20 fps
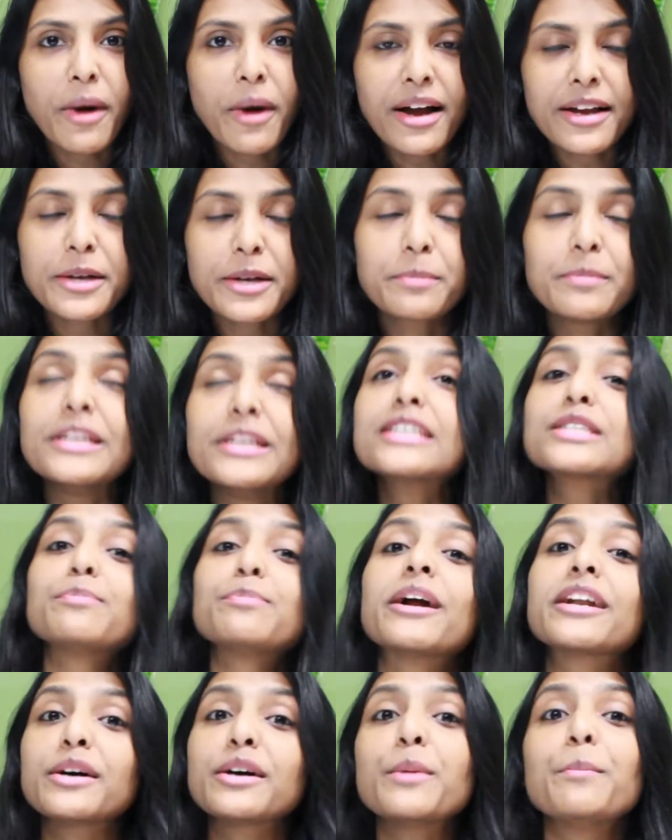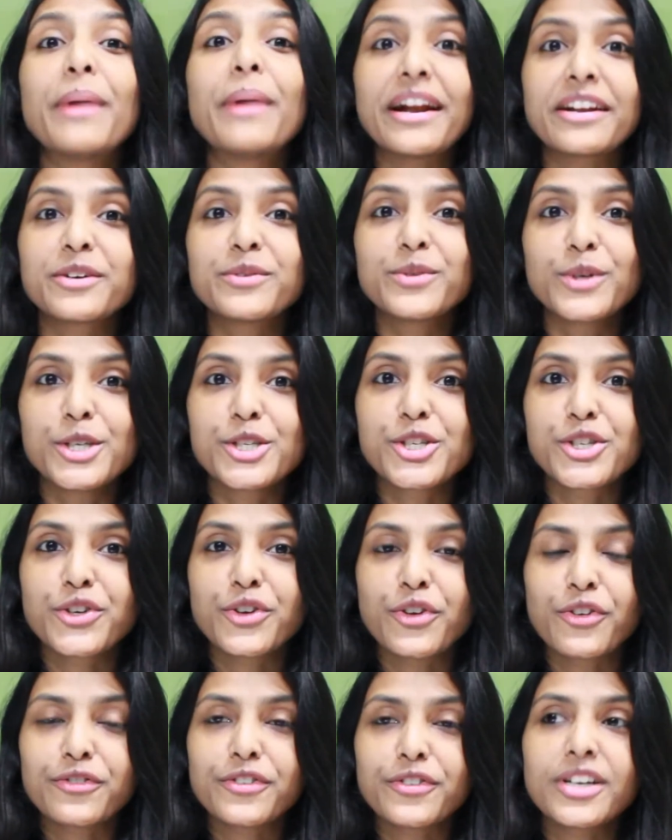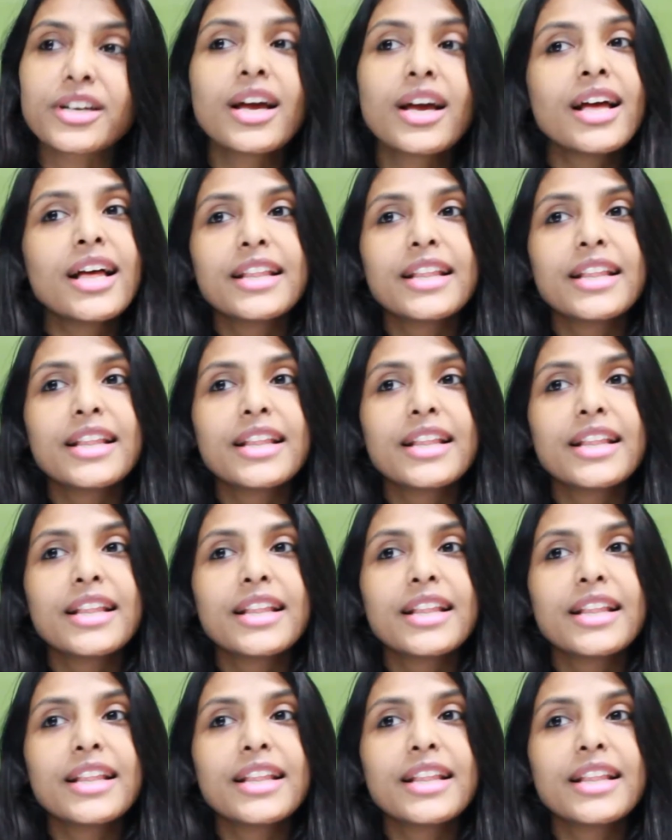Marketplace but a better version of it.